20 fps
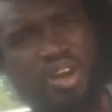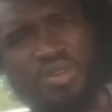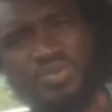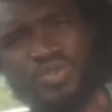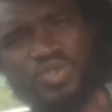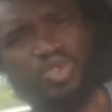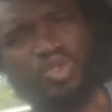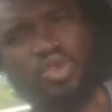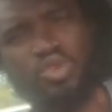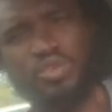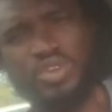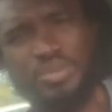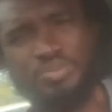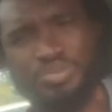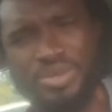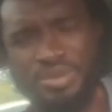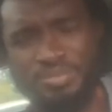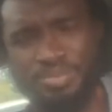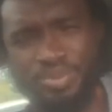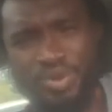of 200
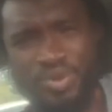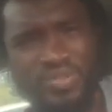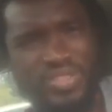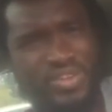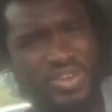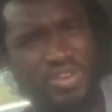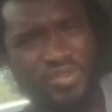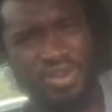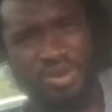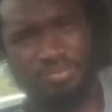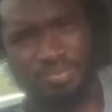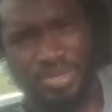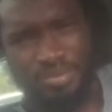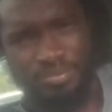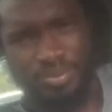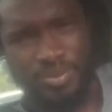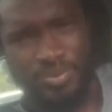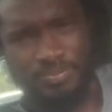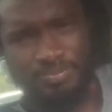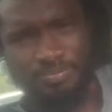people or 300
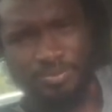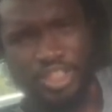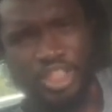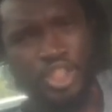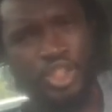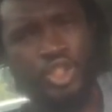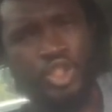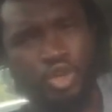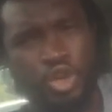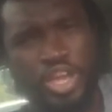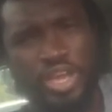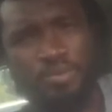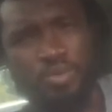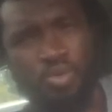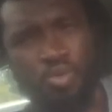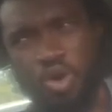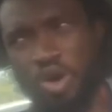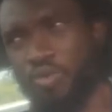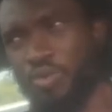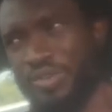people. You know able
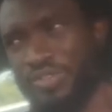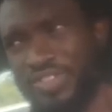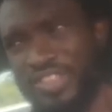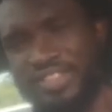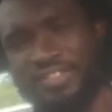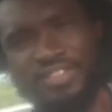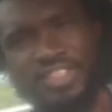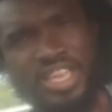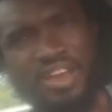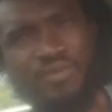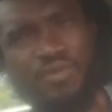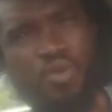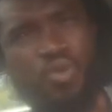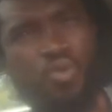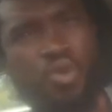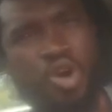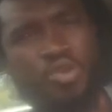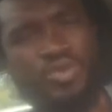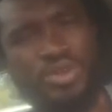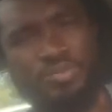to work within there, for
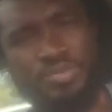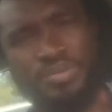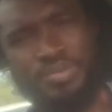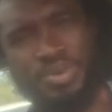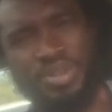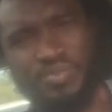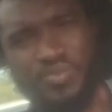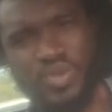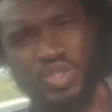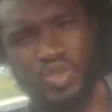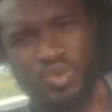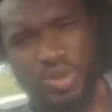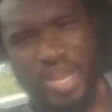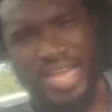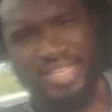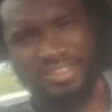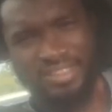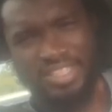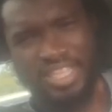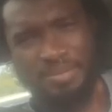work with people and for
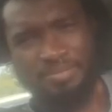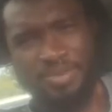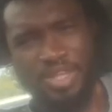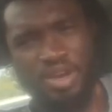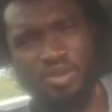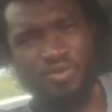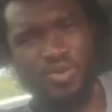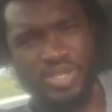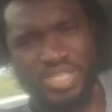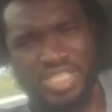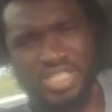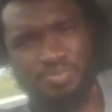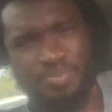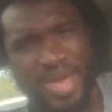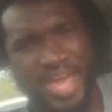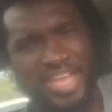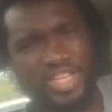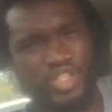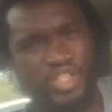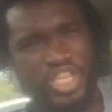unite them, for
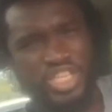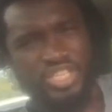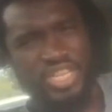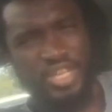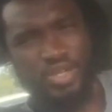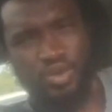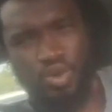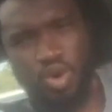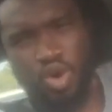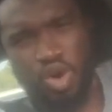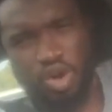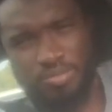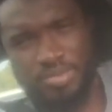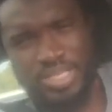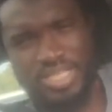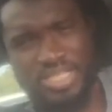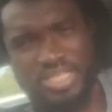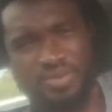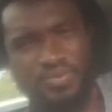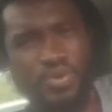inspire change in a young
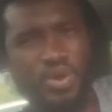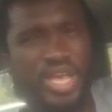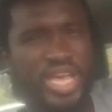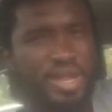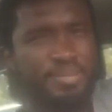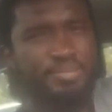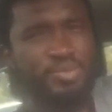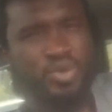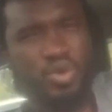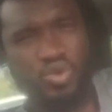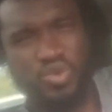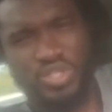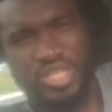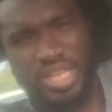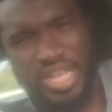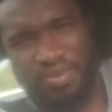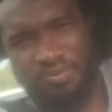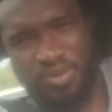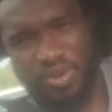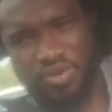community, for help those
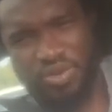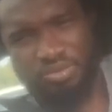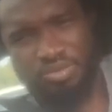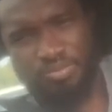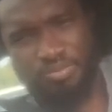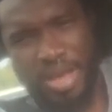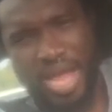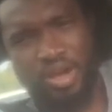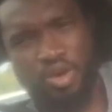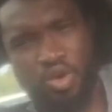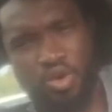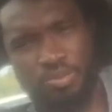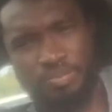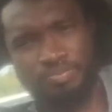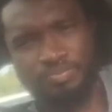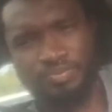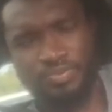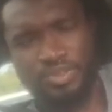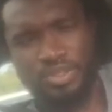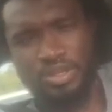that are vulnerable back home.
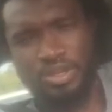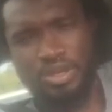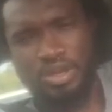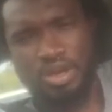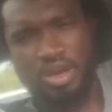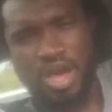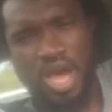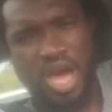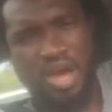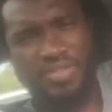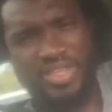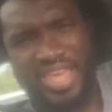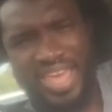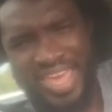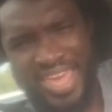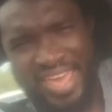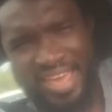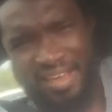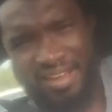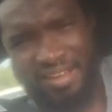How the
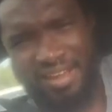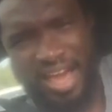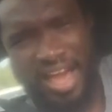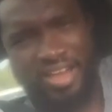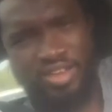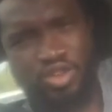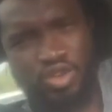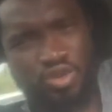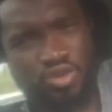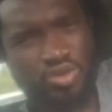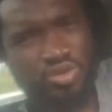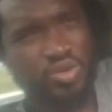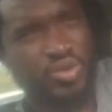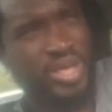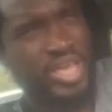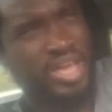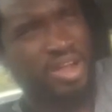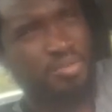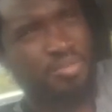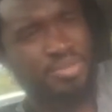hell are you going to
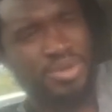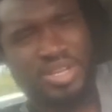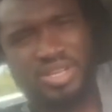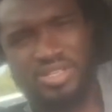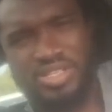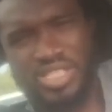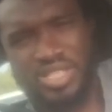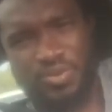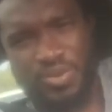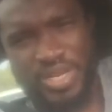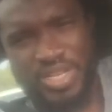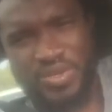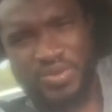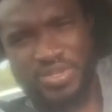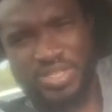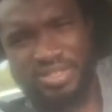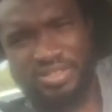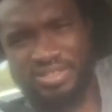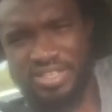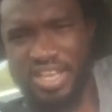help Sierra
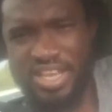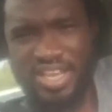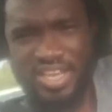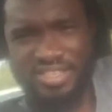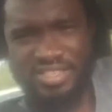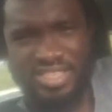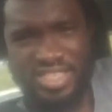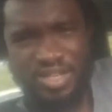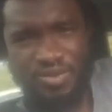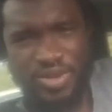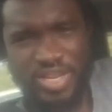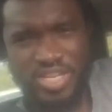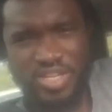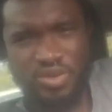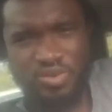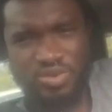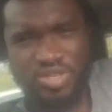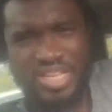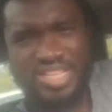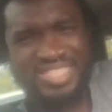Leoneans in Sierra
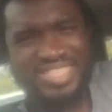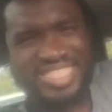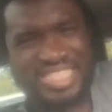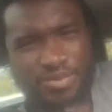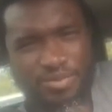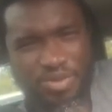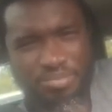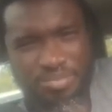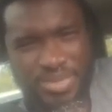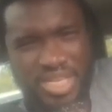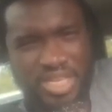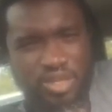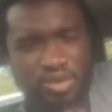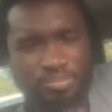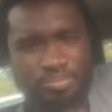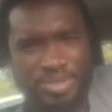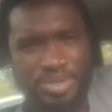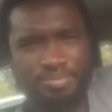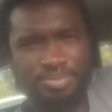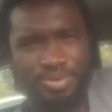Leone? 7
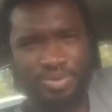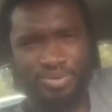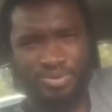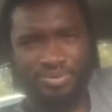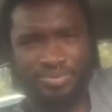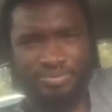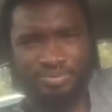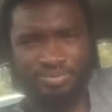million people.